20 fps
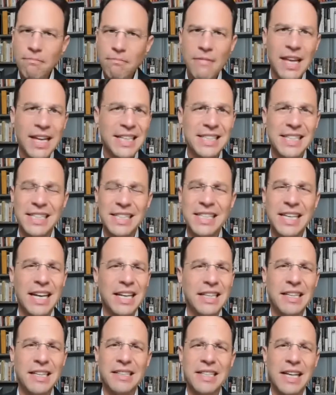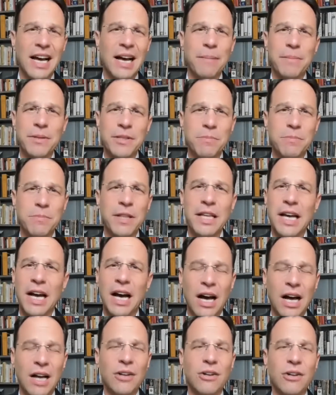as I said at the top, it's been the
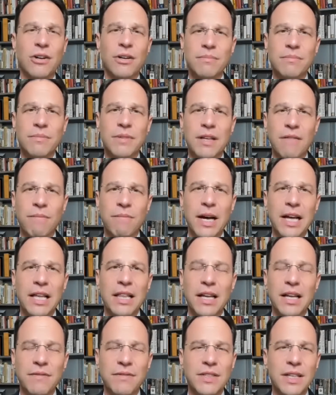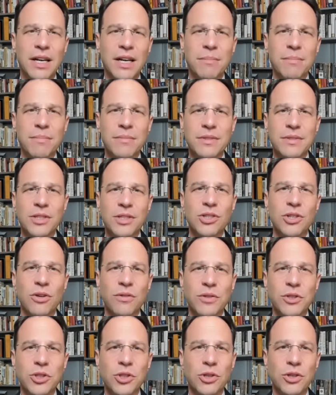honor of my lifetime to
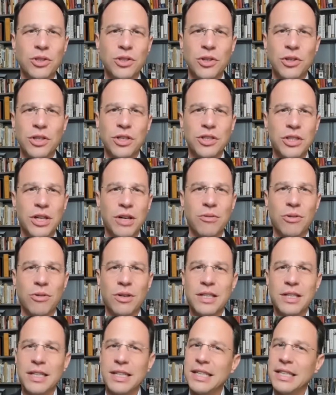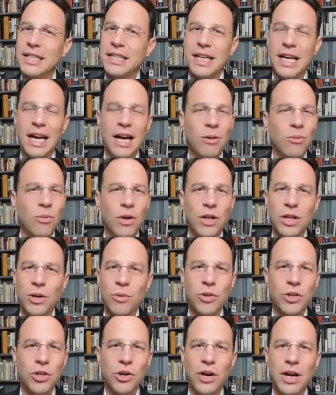serve as your Attorney General. God willing,
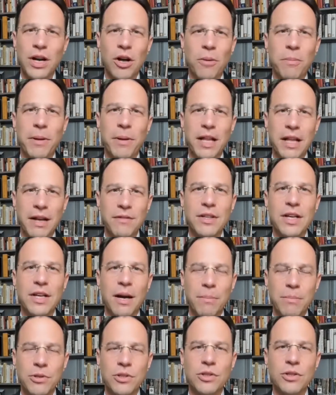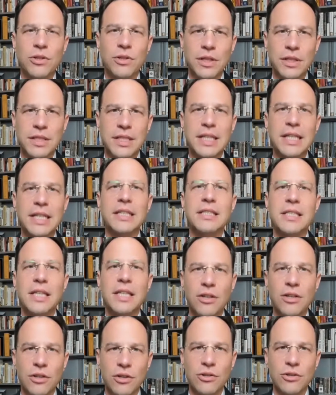with your help, I'll have the opportunity to
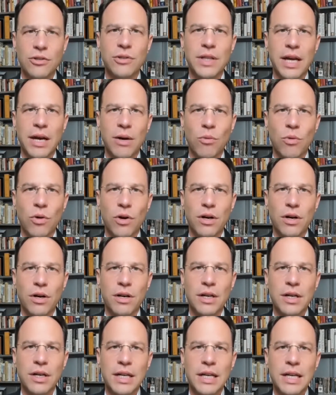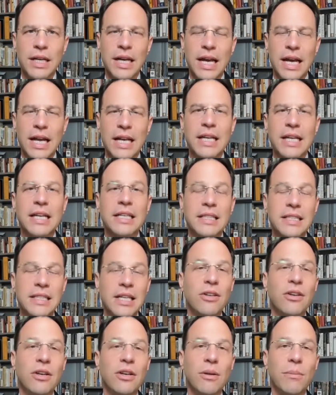continue to do that work and to
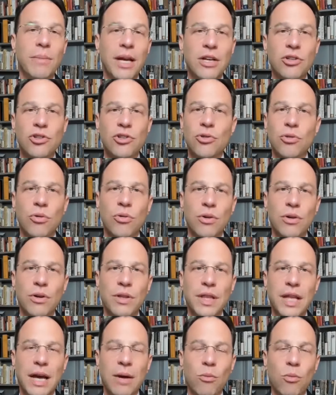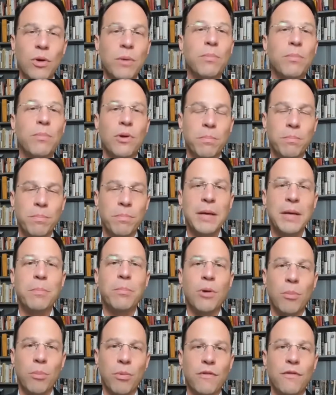continue to make sure that we put
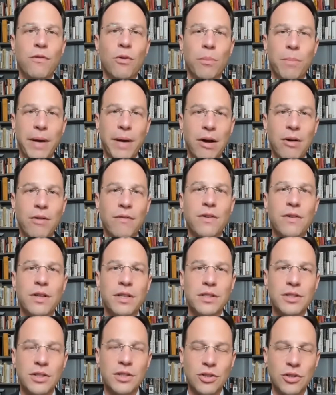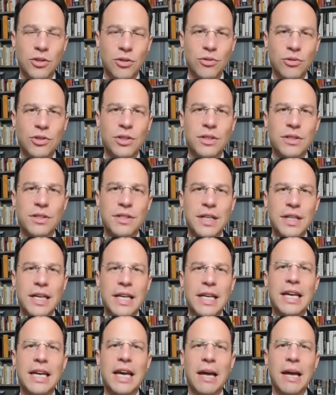people before powerful institutions
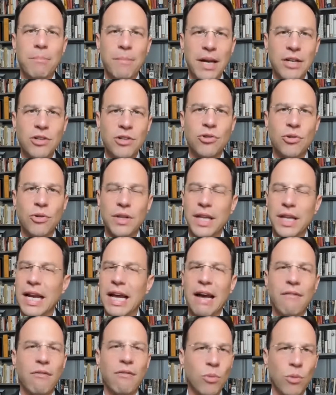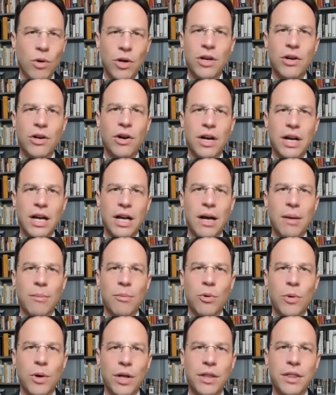and make sure that everyone in our
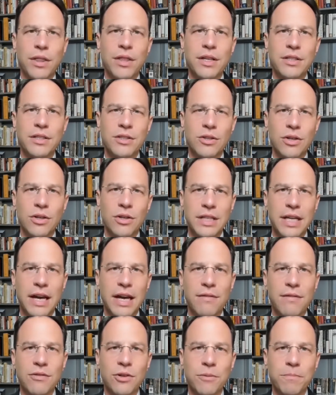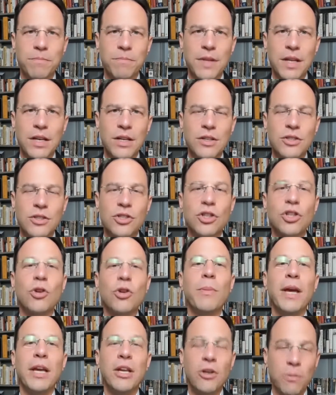Commonwealth is looked after. So you
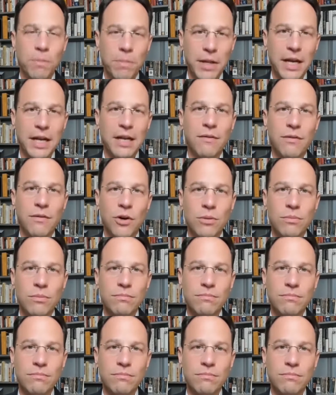make your plan to vote.